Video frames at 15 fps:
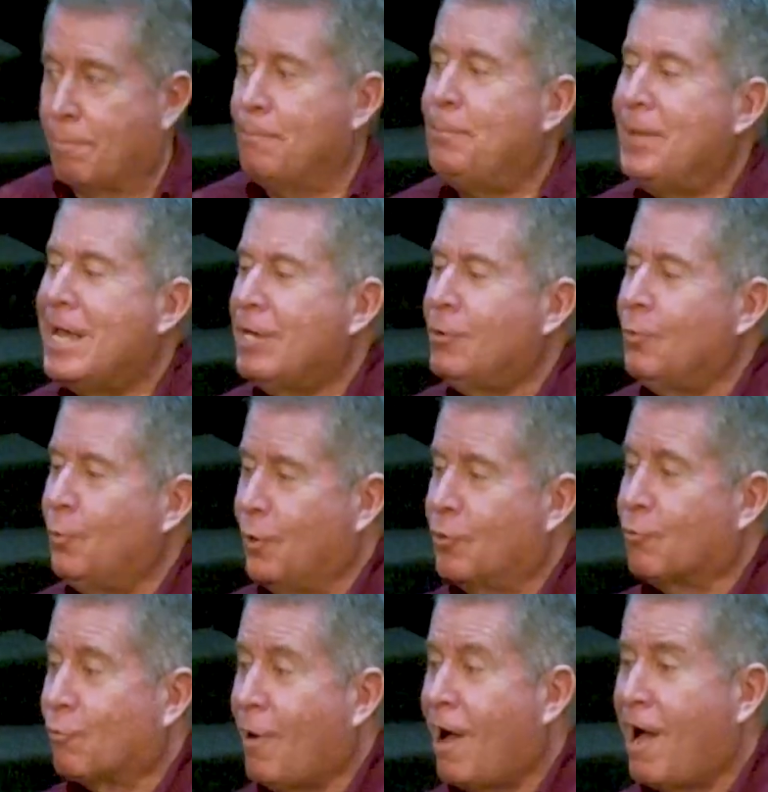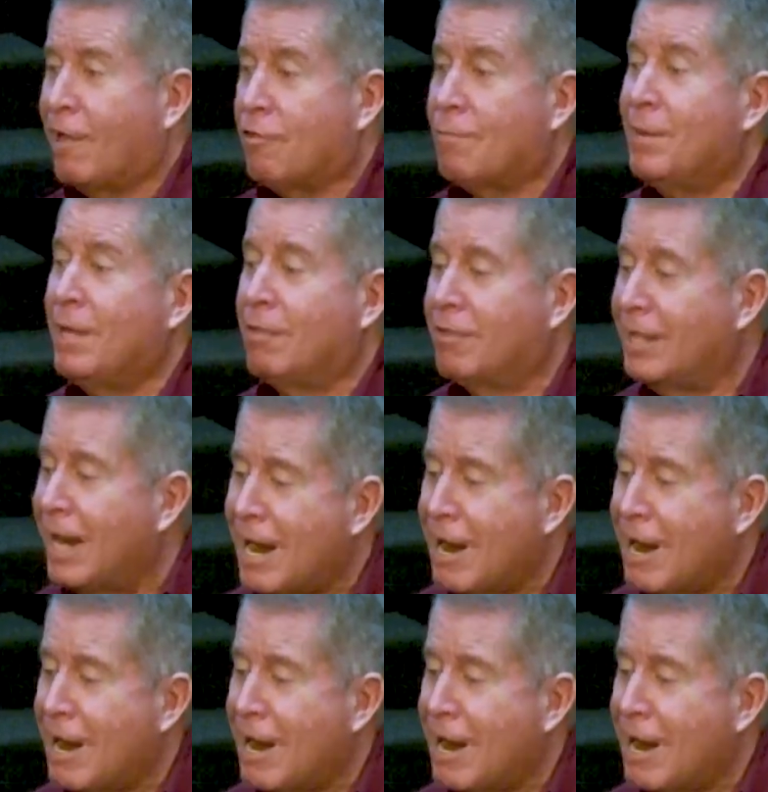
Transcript: Beaten with rods means that